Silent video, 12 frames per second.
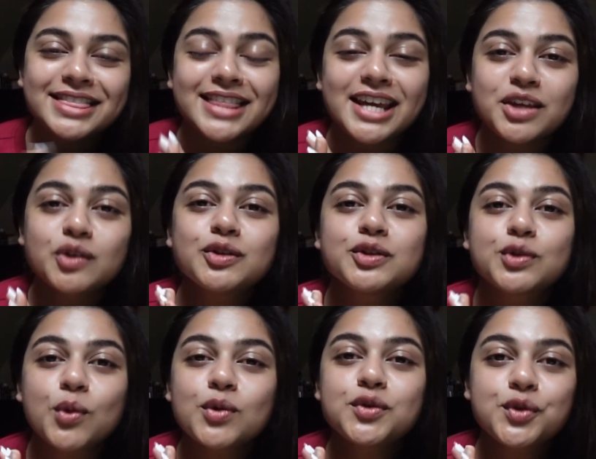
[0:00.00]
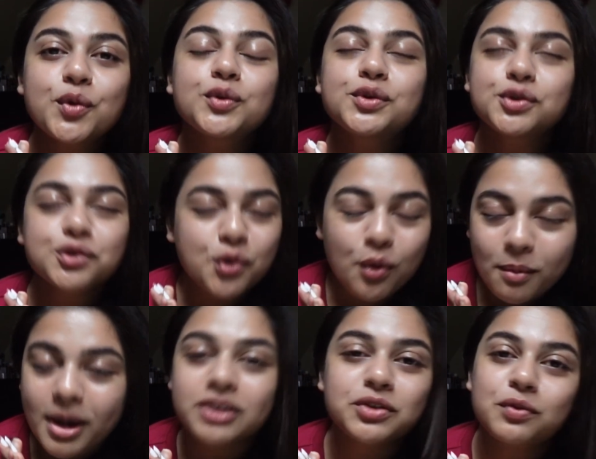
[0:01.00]
thank you so so so
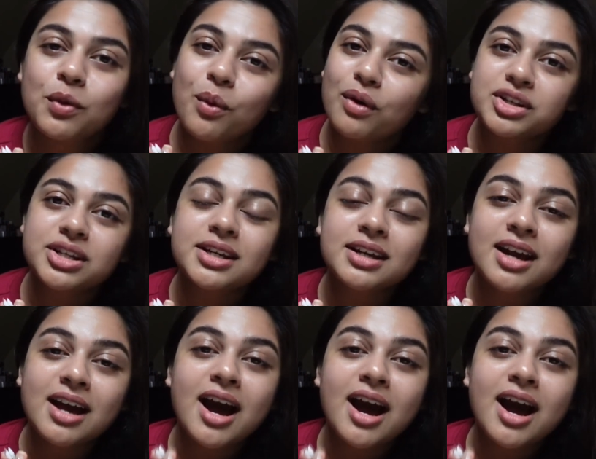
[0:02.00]
much for watching.